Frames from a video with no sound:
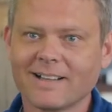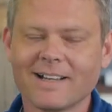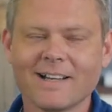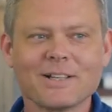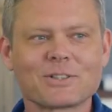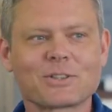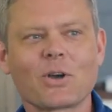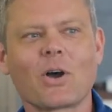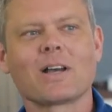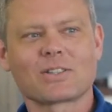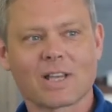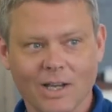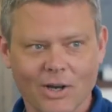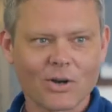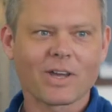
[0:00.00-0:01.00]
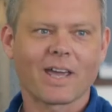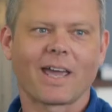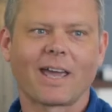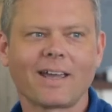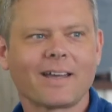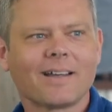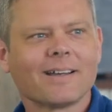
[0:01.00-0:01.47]
oh, no. So I was like,
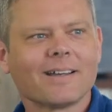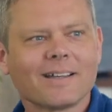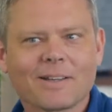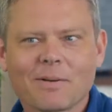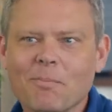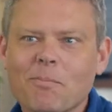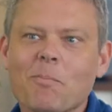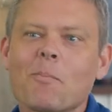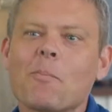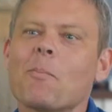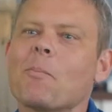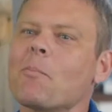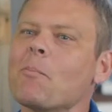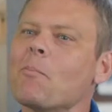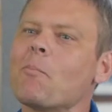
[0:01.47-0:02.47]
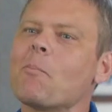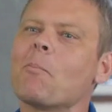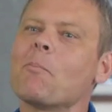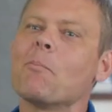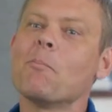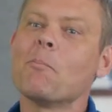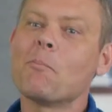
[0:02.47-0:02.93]
okay. Netflix sent both of
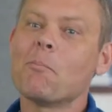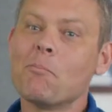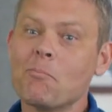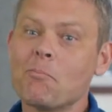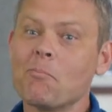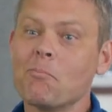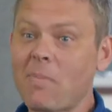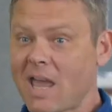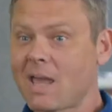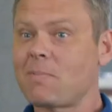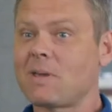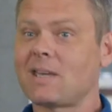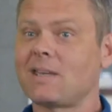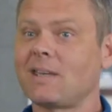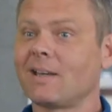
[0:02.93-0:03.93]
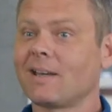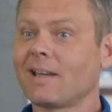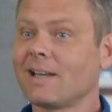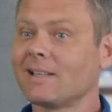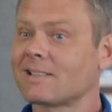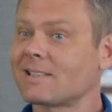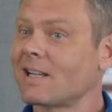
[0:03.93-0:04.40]
them, huh? maybe
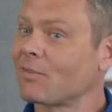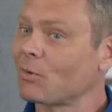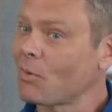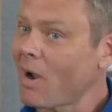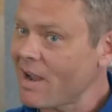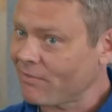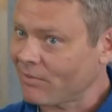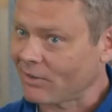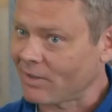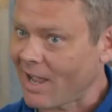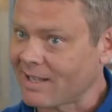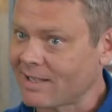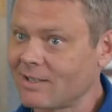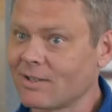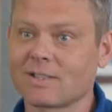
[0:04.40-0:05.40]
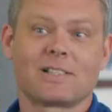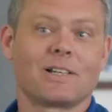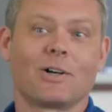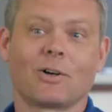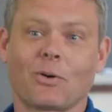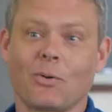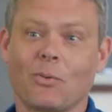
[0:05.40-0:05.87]
instead of a rifle, I kill this
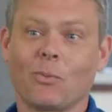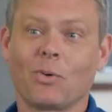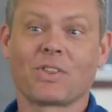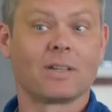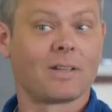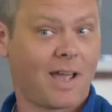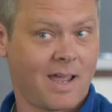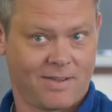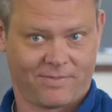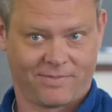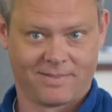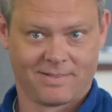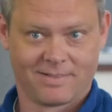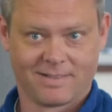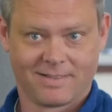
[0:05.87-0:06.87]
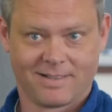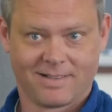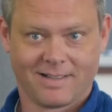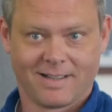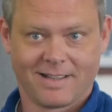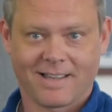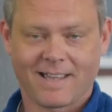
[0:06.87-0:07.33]
elk with a knife.
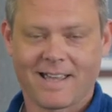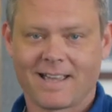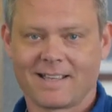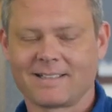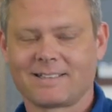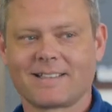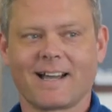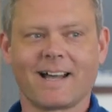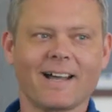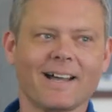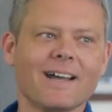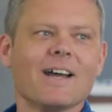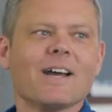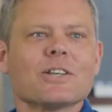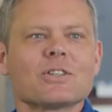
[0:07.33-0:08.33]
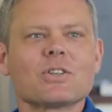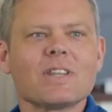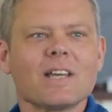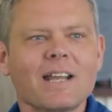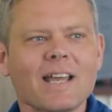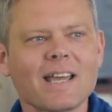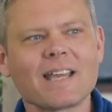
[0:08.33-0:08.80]
And uh, so
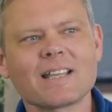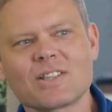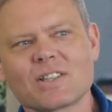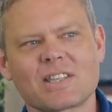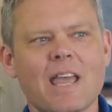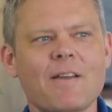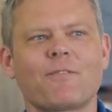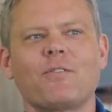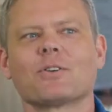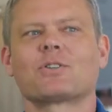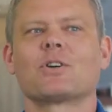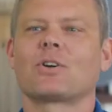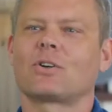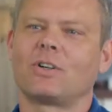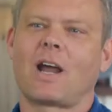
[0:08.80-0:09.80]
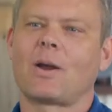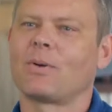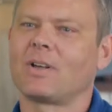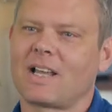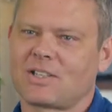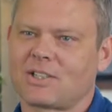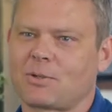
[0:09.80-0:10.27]
then it, it, just came full circle, and I
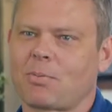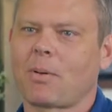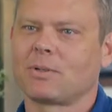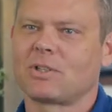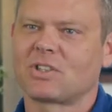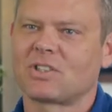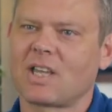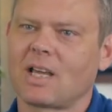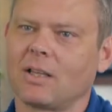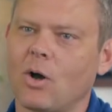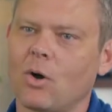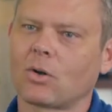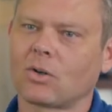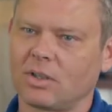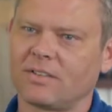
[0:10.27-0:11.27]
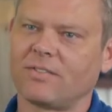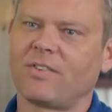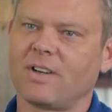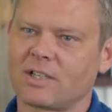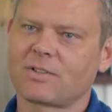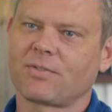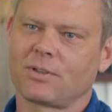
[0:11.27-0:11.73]
realized I should probably just stay local and
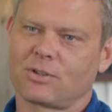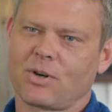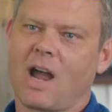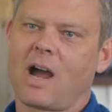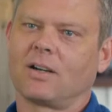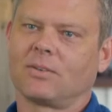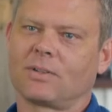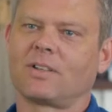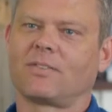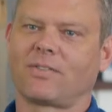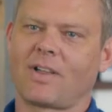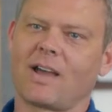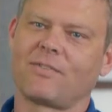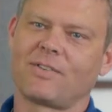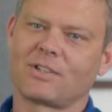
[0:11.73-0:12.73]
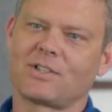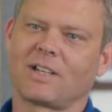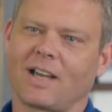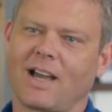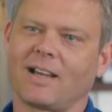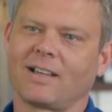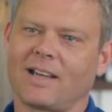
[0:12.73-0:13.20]
fish for trout yeah, with the fly fishing.
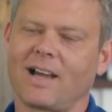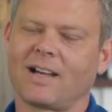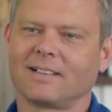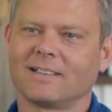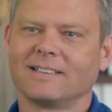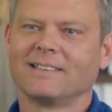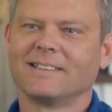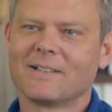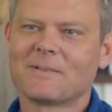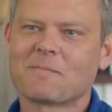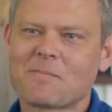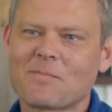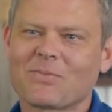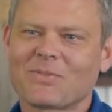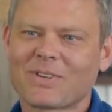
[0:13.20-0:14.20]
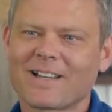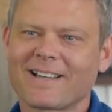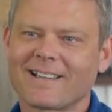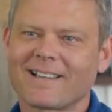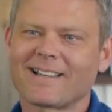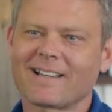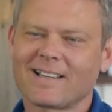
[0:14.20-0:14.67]
You're aware yeah. of how large an
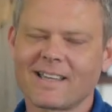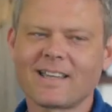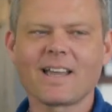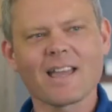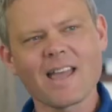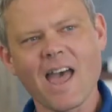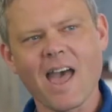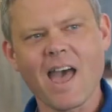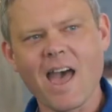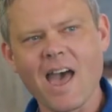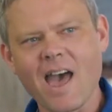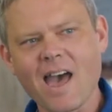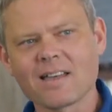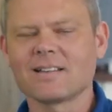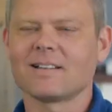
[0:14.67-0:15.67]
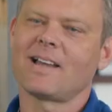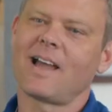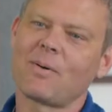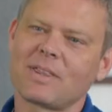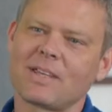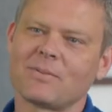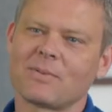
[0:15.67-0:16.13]
elk is, right? Yeah,
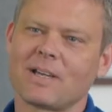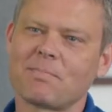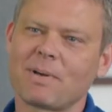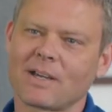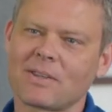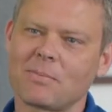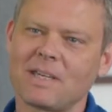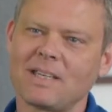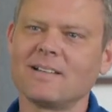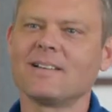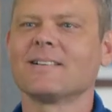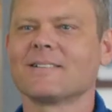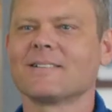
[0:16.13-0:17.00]
yeah, within reach. Okay. Bigger than me?